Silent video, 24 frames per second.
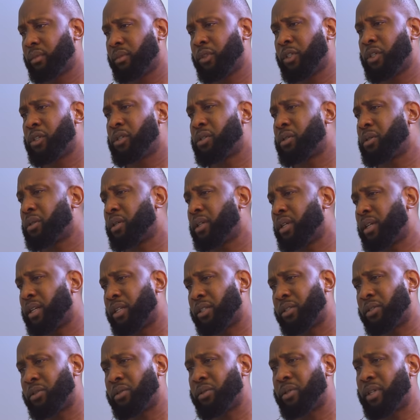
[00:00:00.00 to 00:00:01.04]
Just looking
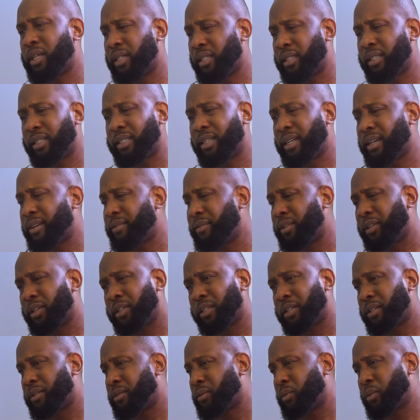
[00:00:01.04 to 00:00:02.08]
at you like this, I have a
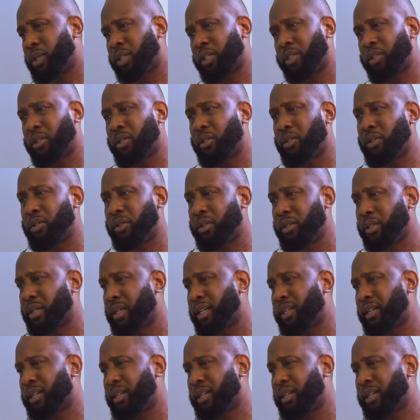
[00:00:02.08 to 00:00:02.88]
lot of questions.